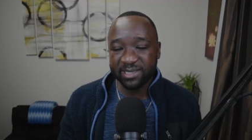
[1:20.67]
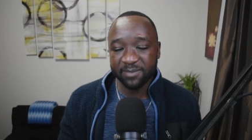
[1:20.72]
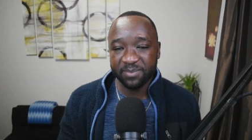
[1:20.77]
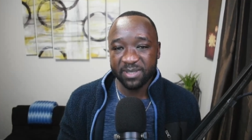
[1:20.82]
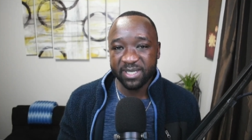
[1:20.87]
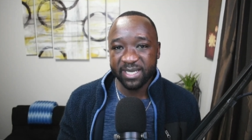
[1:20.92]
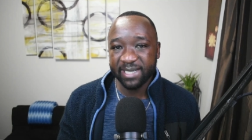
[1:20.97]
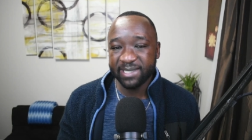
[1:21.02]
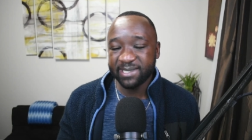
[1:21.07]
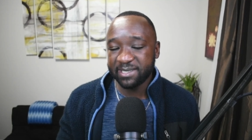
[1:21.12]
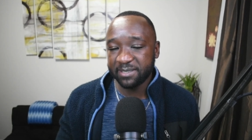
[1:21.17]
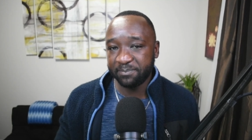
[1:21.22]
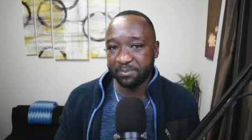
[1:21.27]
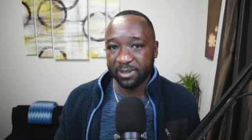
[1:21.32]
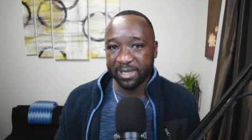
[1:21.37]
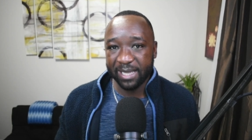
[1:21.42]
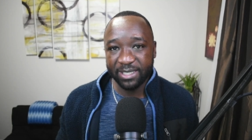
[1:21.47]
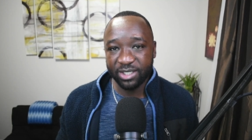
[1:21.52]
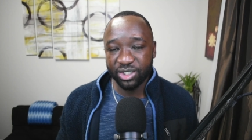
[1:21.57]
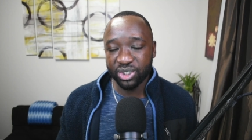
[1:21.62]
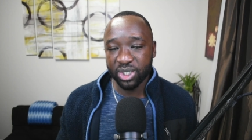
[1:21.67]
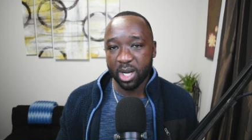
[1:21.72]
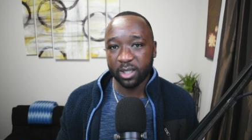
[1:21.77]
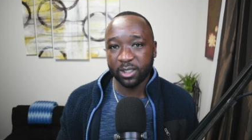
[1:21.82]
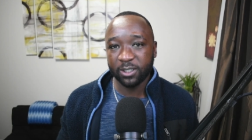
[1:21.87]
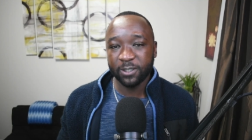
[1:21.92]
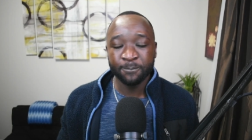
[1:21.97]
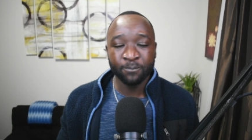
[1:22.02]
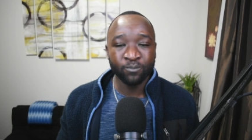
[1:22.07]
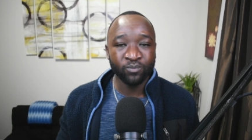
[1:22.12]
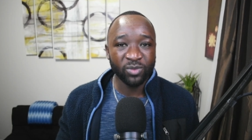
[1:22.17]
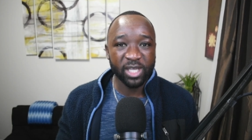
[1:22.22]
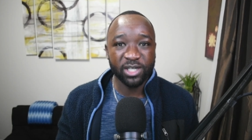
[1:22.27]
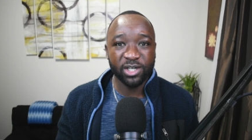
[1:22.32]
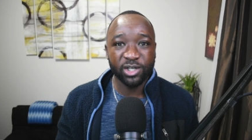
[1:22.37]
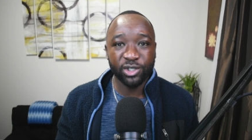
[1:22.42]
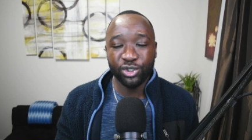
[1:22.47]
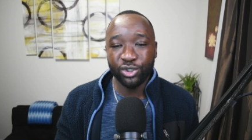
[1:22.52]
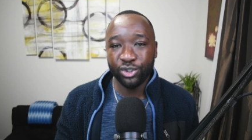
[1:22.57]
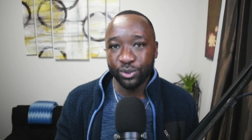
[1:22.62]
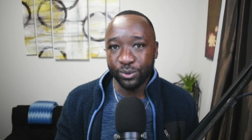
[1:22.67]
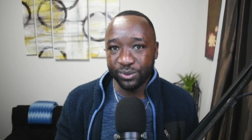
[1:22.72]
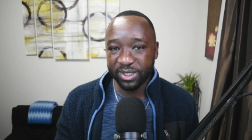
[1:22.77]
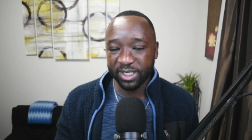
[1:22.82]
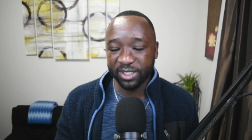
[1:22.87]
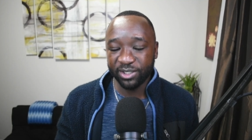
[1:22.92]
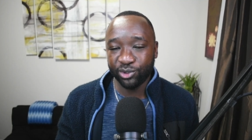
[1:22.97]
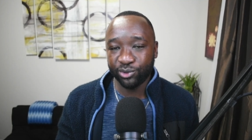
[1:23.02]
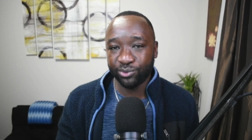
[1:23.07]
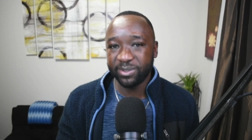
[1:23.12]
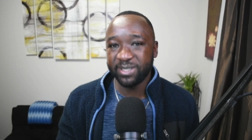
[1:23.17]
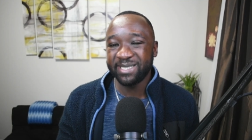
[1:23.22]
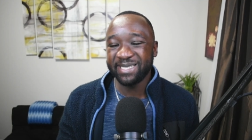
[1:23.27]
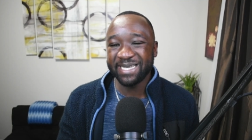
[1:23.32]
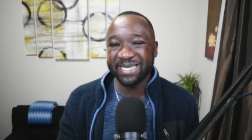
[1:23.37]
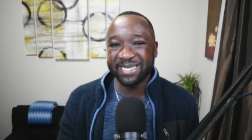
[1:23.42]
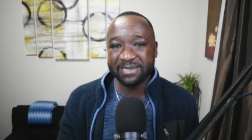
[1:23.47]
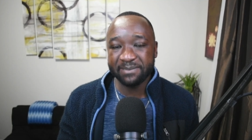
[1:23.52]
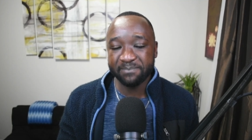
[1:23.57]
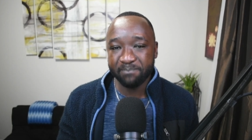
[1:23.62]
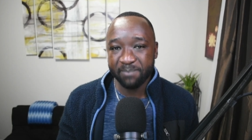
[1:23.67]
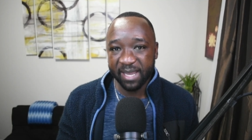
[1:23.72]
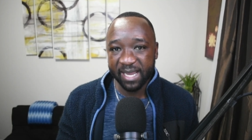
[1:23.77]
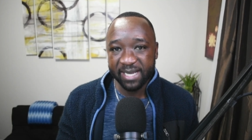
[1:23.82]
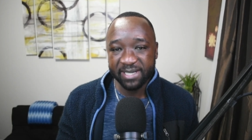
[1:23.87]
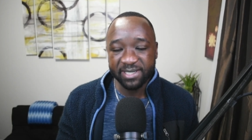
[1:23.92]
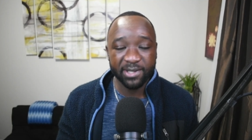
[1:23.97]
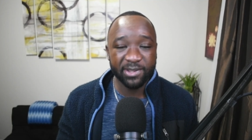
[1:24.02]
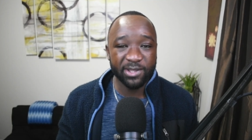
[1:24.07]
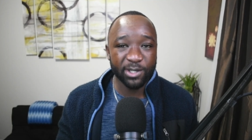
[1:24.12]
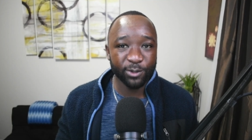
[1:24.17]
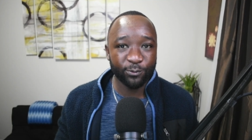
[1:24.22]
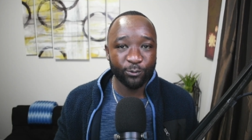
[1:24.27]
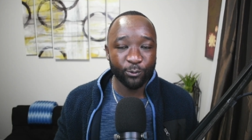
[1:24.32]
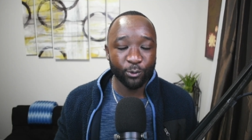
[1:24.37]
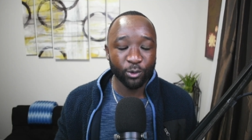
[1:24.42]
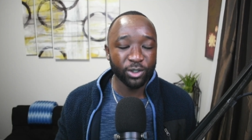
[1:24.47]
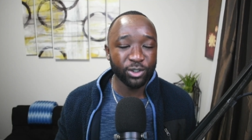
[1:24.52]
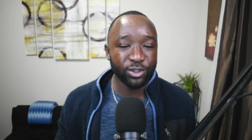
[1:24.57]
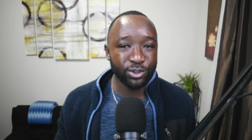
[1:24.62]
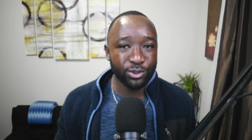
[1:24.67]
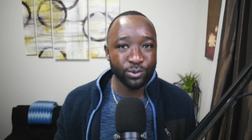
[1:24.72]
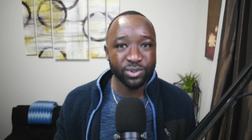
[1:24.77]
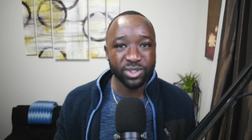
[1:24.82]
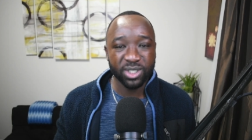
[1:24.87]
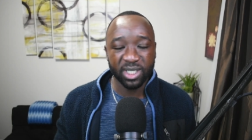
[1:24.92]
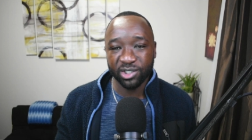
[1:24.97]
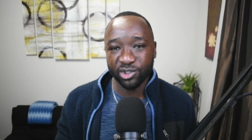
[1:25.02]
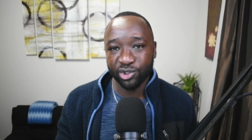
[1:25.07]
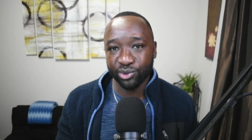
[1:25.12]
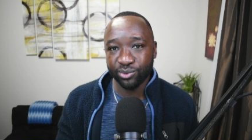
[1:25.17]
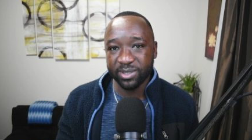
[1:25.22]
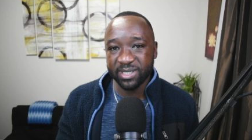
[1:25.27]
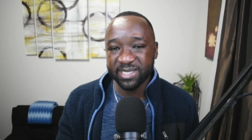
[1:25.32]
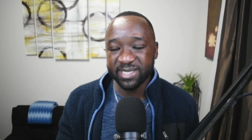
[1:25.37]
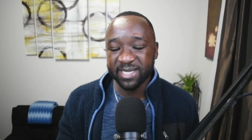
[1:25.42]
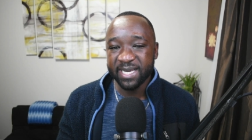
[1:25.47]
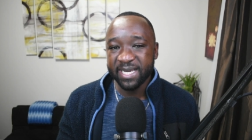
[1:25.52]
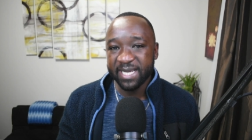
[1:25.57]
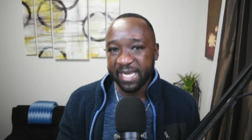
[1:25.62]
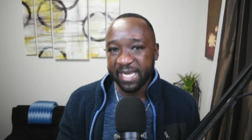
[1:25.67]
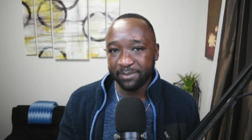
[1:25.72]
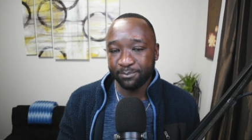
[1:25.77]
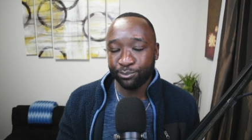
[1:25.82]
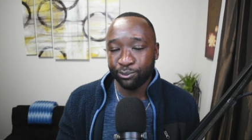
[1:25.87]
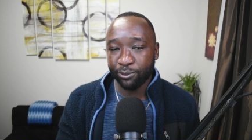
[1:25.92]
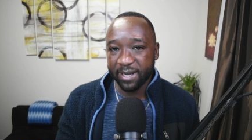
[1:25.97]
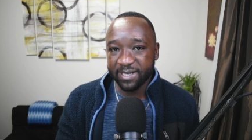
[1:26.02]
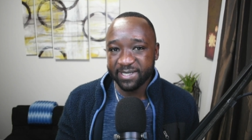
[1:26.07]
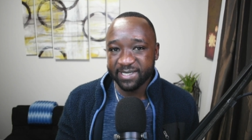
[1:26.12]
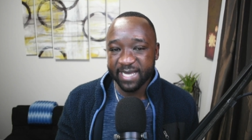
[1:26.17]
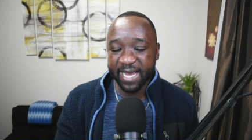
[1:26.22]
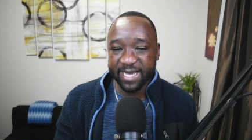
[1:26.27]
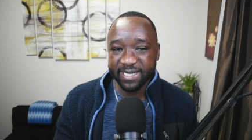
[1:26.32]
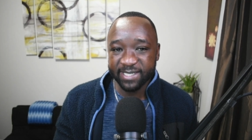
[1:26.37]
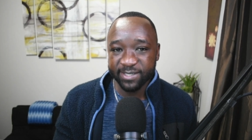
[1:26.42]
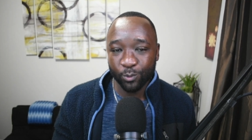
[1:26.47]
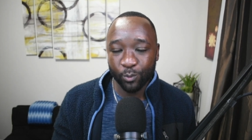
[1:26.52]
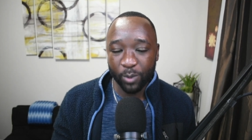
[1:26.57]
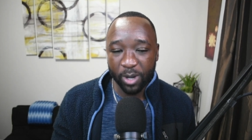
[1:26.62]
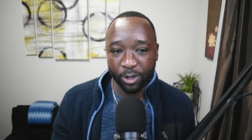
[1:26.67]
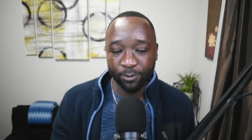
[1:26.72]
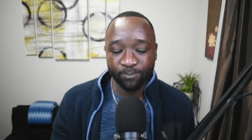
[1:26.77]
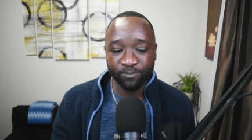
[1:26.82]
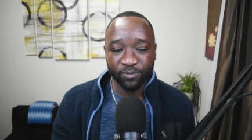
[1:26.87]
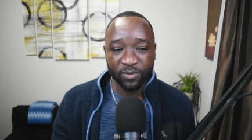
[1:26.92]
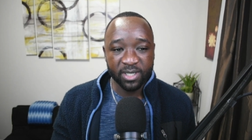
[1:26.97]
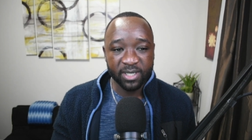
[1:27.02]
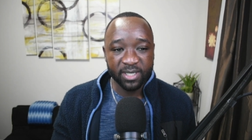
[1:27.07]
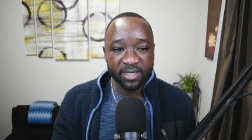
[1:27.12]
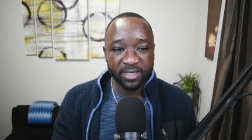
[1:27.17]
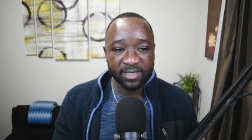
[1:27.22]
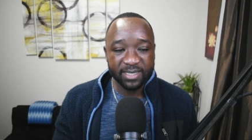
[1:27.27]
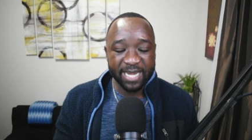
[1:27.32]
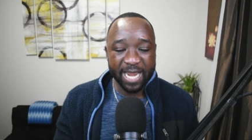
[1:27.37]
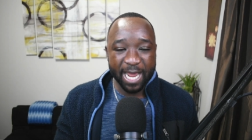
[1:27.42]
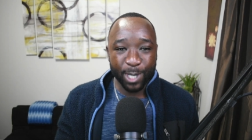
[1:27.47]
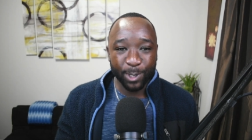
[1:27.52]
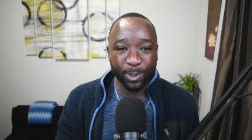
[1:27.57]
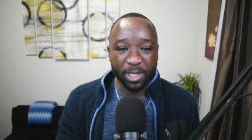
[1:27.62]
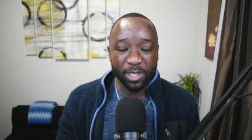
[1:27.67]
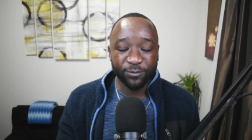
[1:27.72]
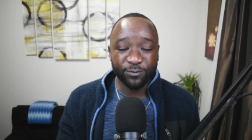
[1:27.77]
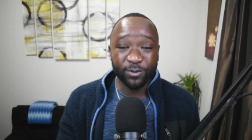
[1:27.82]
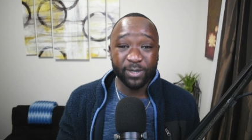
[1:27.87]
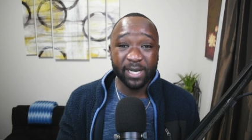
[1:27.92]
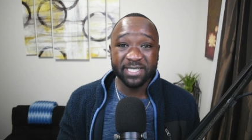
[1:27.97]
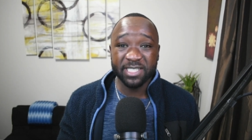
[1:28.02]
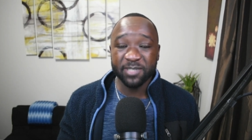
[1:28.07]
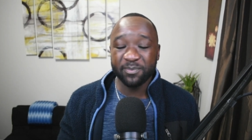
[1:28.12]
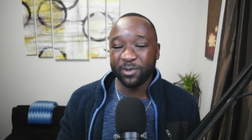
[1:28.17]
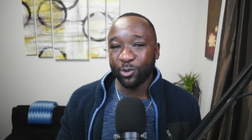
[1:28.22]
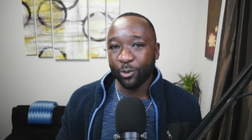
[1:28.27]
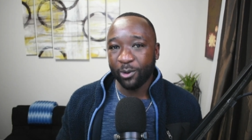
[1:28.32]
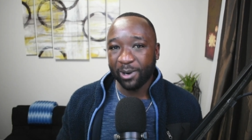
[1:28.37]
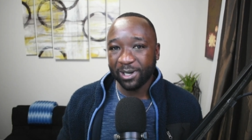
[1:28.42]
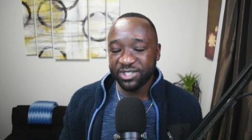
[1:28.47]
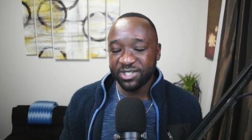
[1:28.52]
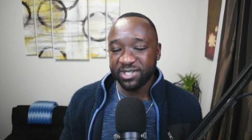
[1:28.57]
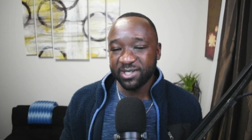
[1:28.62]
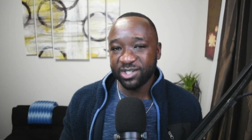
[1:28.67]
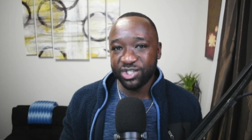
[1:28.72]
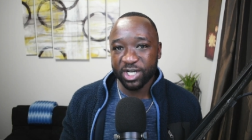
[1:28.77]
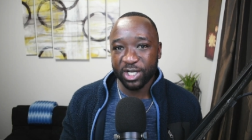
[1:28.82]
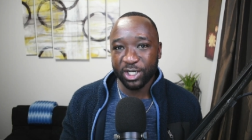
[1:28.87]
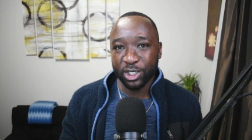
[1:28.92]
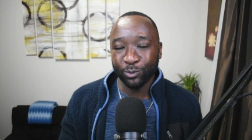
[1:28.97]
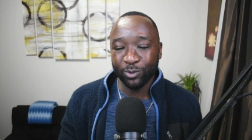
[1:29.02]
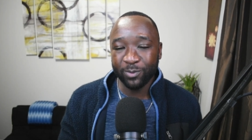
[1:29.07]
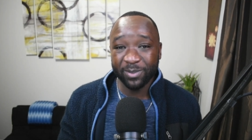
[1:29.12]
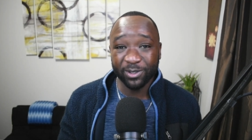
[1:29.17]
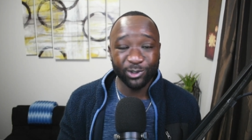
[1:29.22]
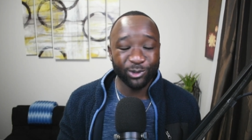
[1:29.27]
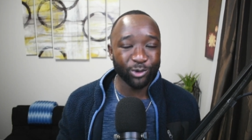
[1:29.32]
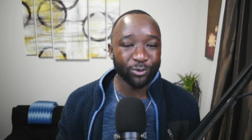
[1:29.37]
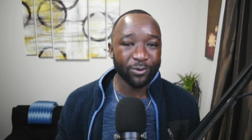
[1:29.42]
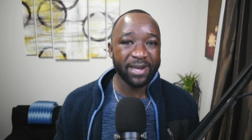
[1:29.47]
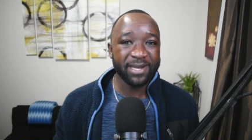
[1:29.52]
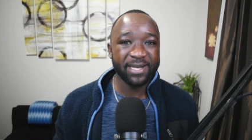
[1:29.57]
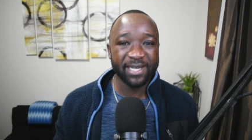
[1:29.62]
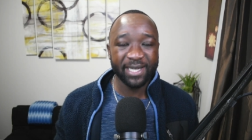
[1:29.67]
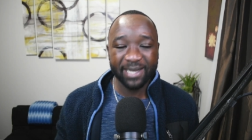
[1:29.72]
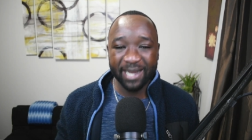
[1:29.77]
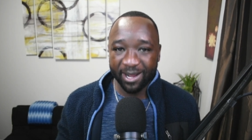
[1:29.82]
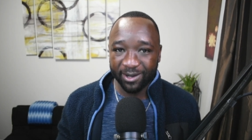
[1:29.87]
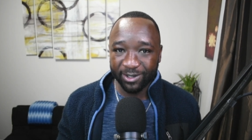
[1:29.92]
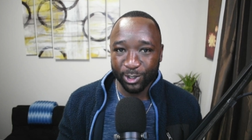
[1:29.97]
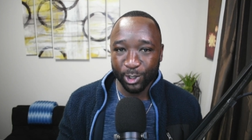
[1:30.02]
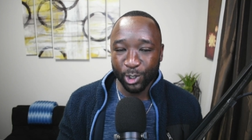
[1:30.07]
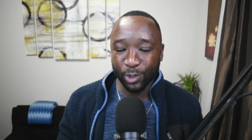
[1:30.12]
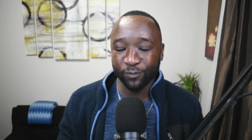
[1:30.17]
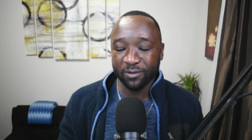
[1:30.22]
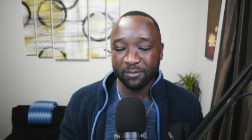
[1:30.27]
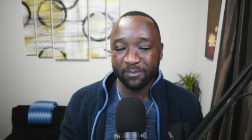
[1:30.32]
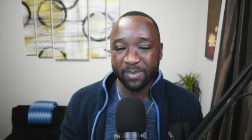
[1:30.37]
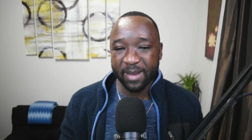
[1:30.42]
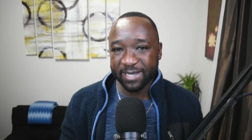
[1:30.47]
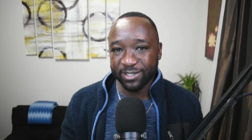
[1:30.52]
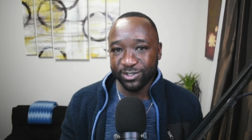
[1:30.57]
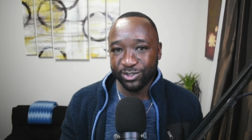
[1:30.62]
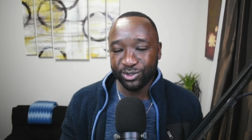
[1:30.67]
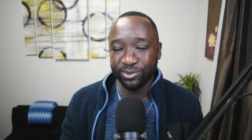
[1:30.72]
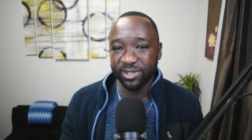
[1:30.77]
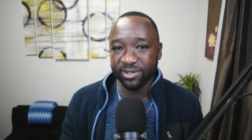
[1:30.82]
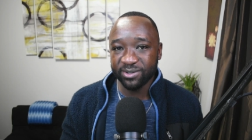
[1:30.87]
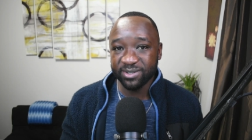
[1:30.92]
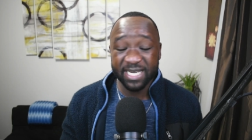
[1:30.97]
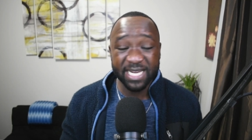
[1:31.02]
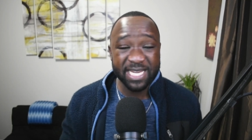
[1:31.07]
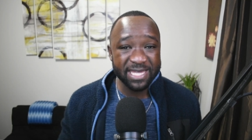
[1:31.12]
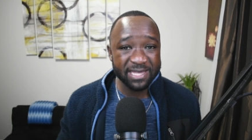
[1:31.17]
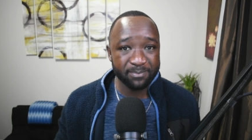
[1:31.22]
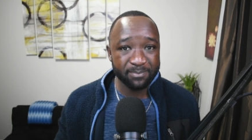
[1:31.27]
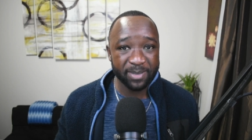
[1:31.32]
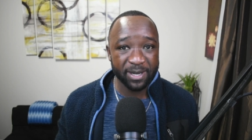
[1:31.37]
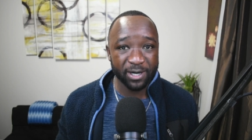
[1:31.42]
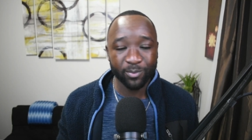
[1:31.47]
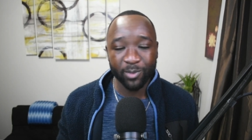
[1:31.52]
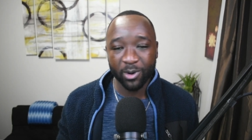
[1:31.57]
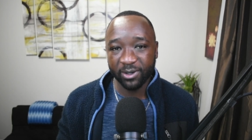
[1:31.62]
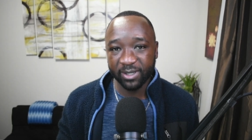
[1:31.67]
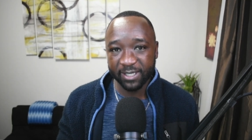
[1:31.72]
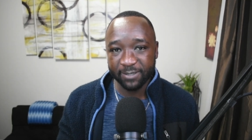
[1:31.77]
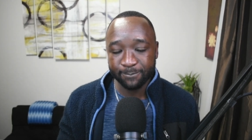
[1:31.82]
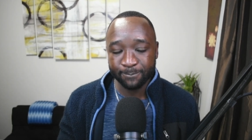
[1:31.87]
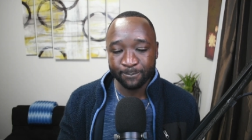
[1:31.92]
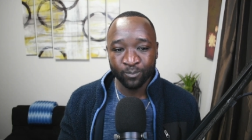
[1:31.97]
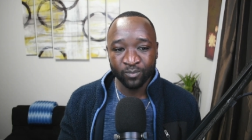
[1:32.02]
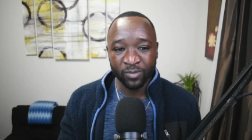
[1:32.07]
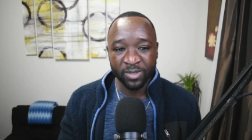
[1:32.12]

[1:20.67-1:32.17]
to be a supply shock and a huge increase in demand, therefore a huge increase in price as well. Now, if you guys have been watching the channel, we've been grinding it out here over the past two years in the bear market.